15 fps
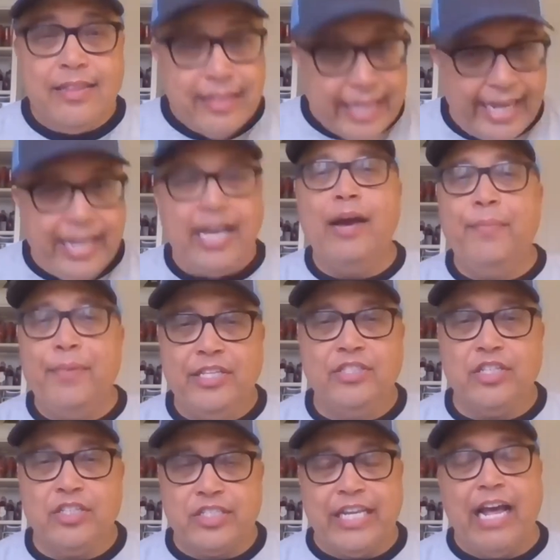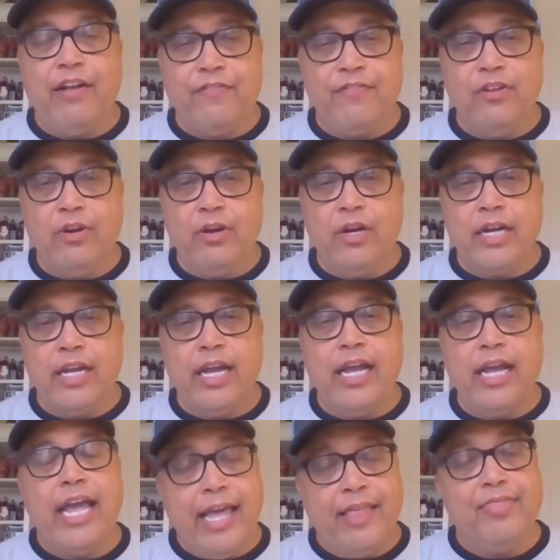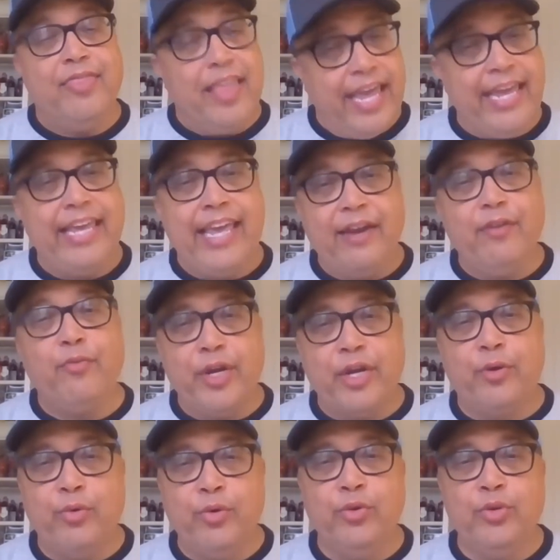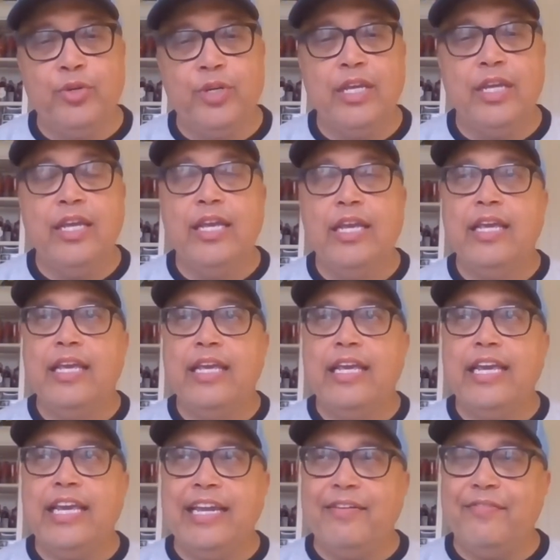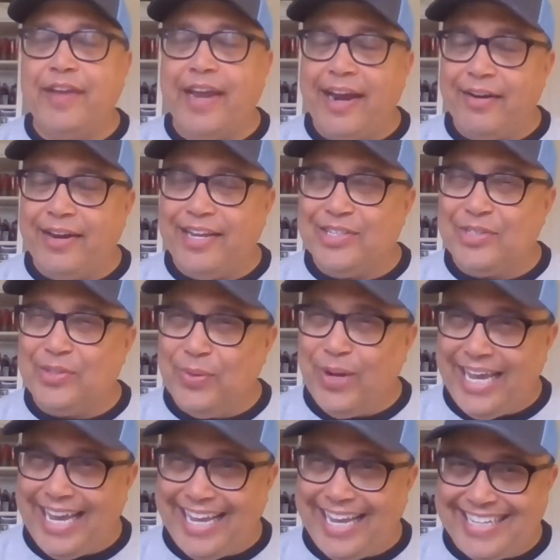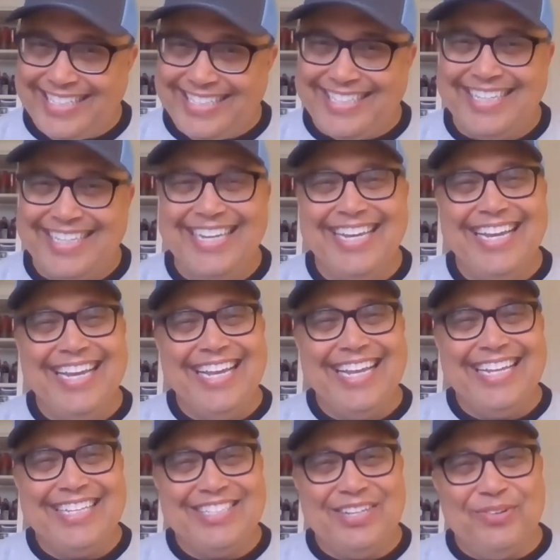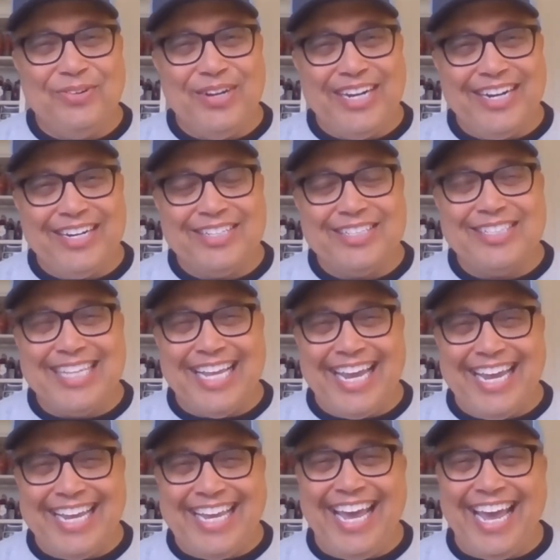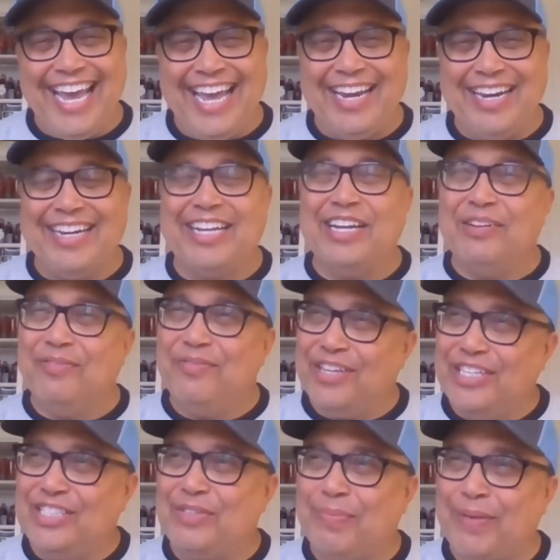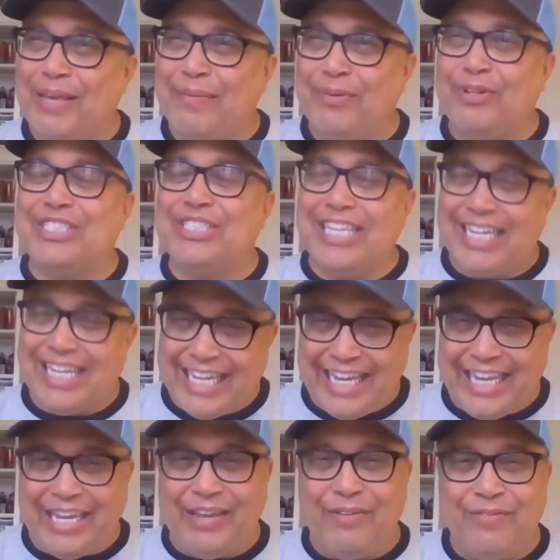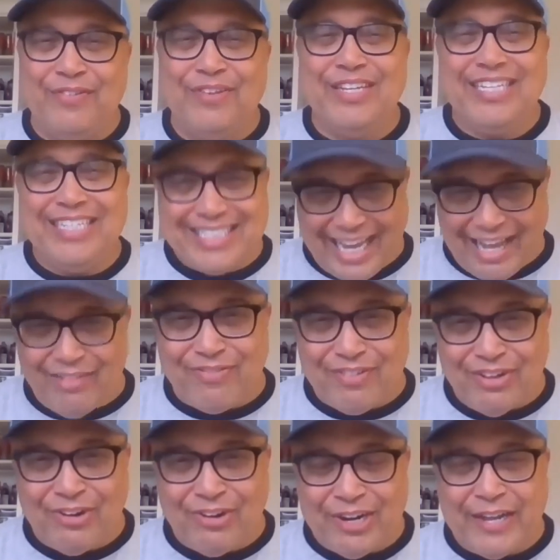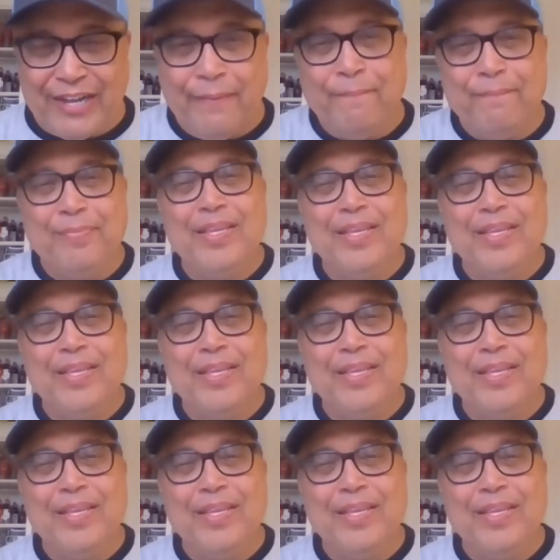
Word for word: they come into South Florida and they can recruit in various ways to where they can convince people to leave South Florida.